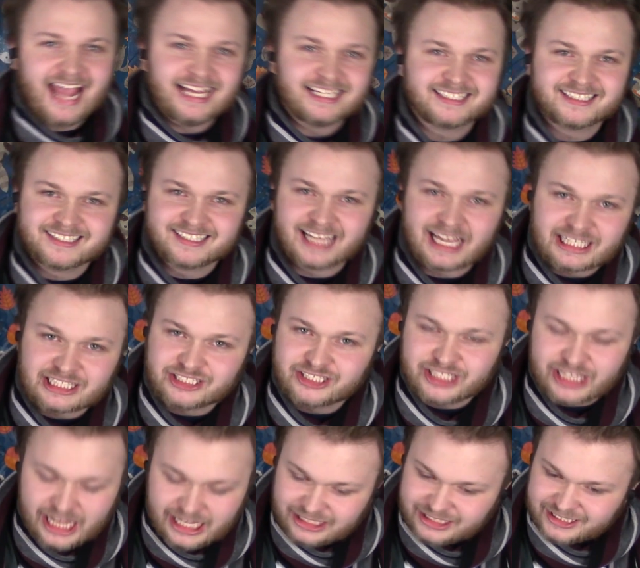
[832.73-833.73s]
It's
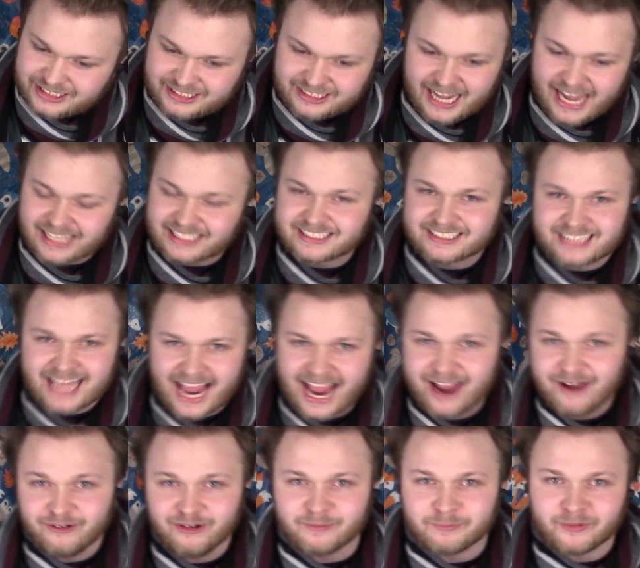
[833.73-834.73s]

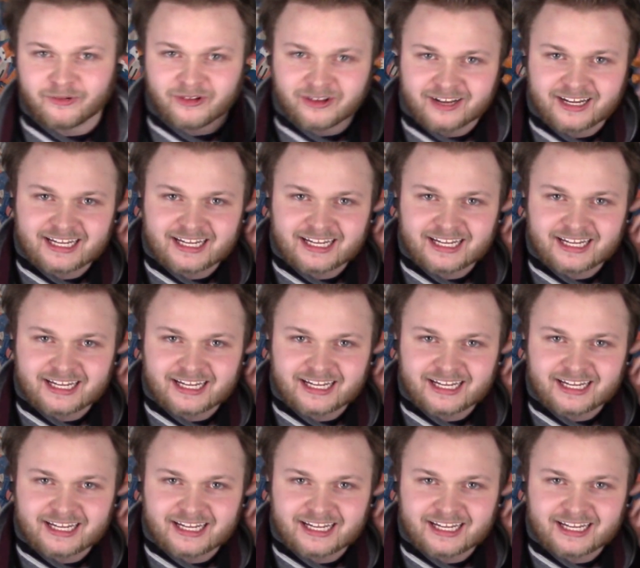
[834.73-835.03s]
terrible.